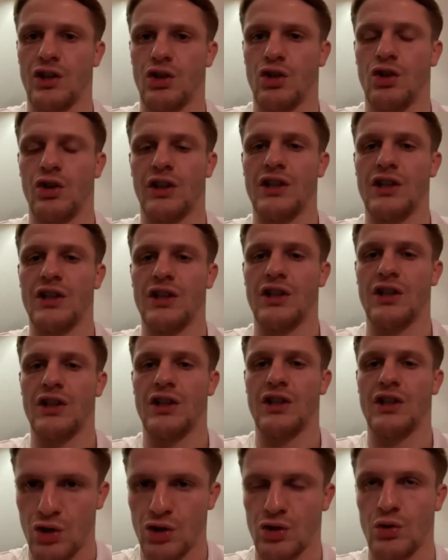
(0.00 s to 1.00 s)
You know, they try
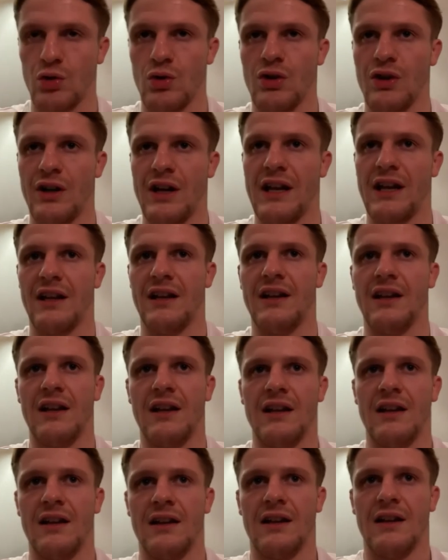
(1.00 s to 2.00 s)
and tell your story, and
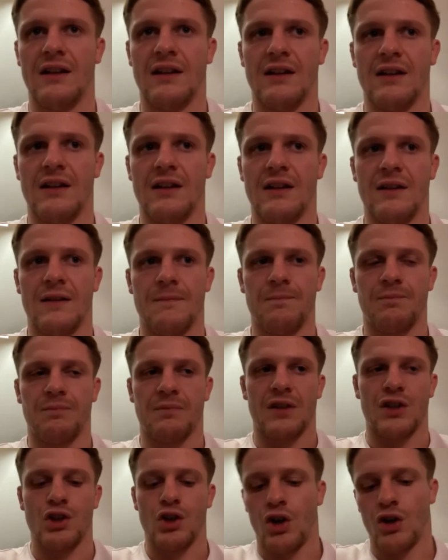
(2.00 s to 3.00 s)

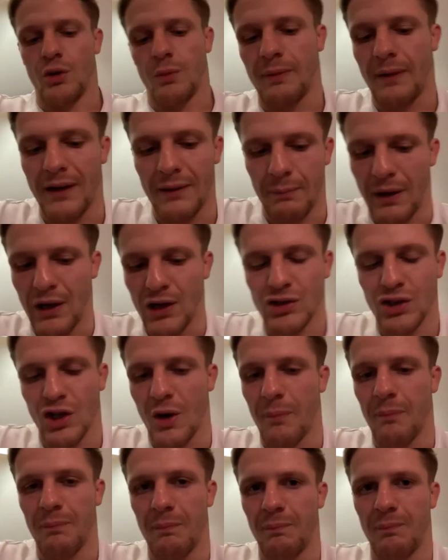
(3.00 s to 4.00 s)
you know,
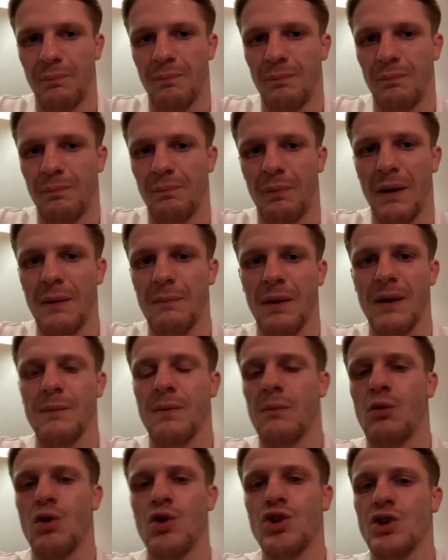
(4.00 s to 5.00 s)
Bellator, big
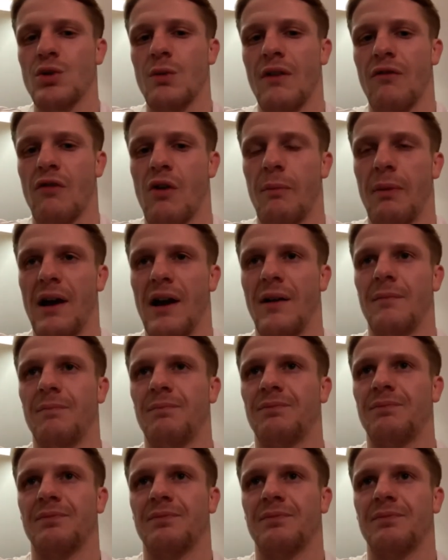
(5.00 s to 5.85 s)
promotion, or whatever. But